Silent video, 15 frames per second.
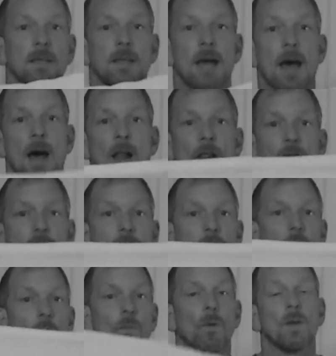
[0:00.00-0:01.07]
the towel. It's
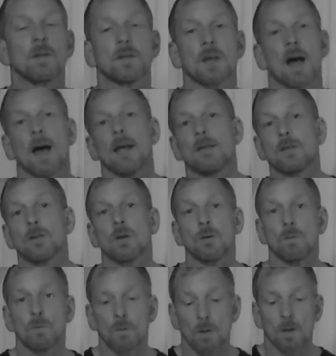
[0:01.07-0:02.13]
just on one side.
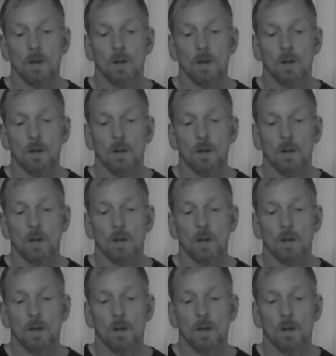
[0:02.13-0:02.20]
So